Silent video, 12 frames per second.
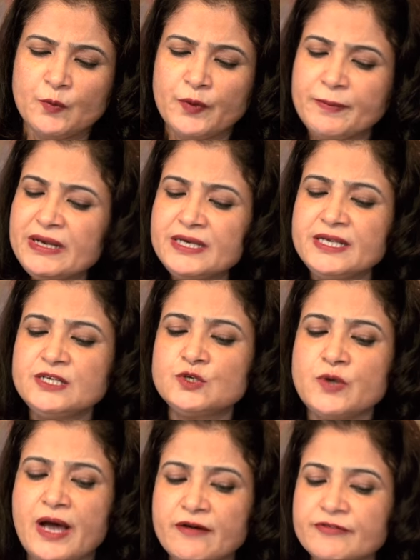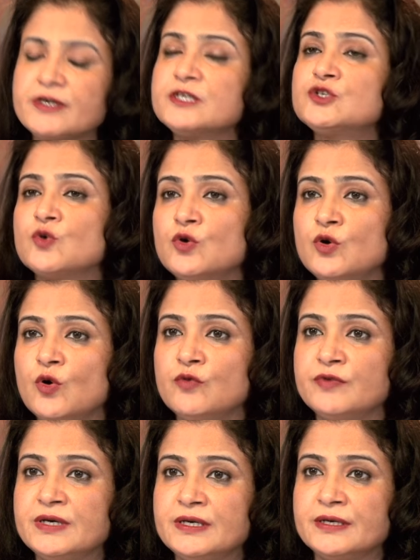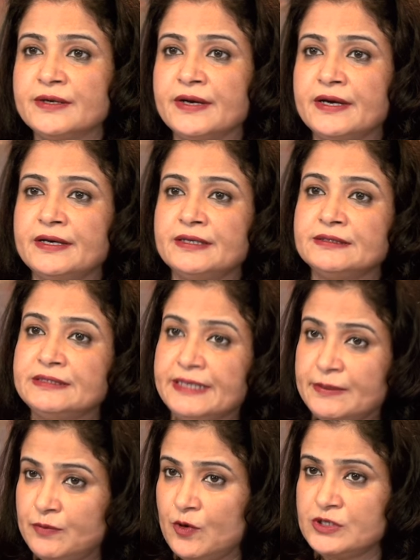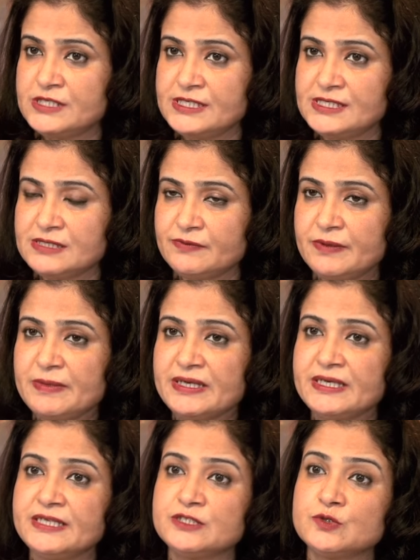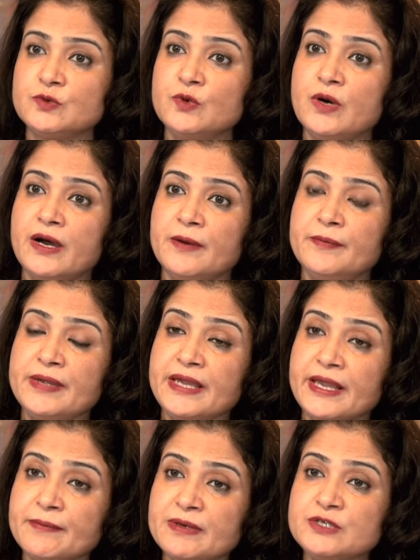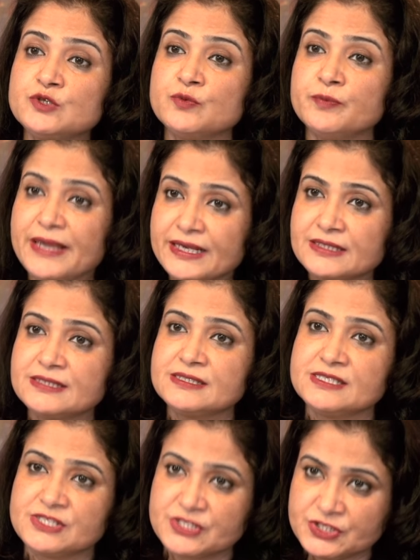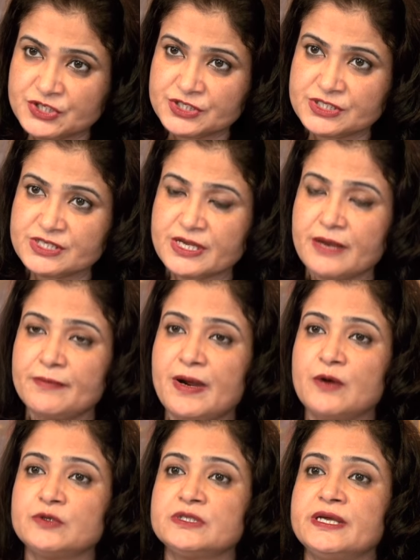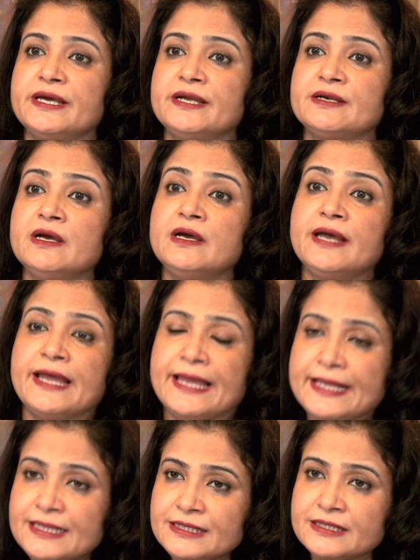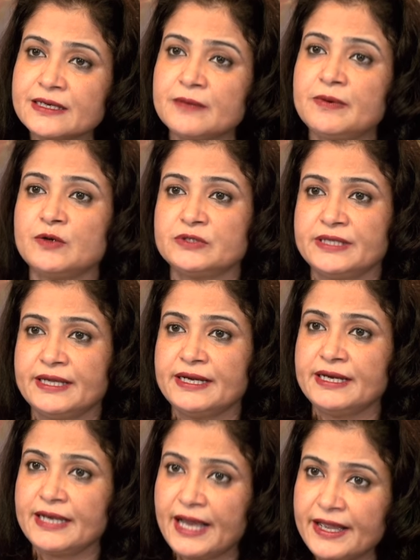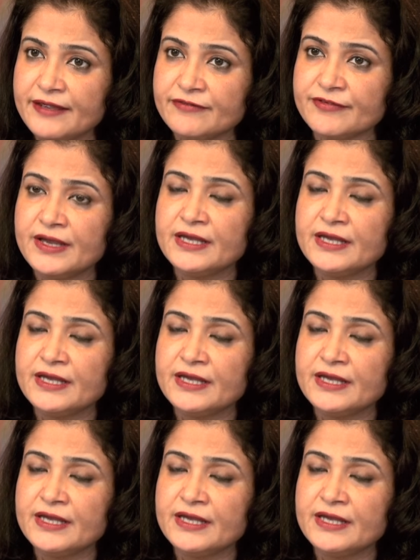Women need to have control over their bodies. Women need to be able to make the decisions about their health, about their life.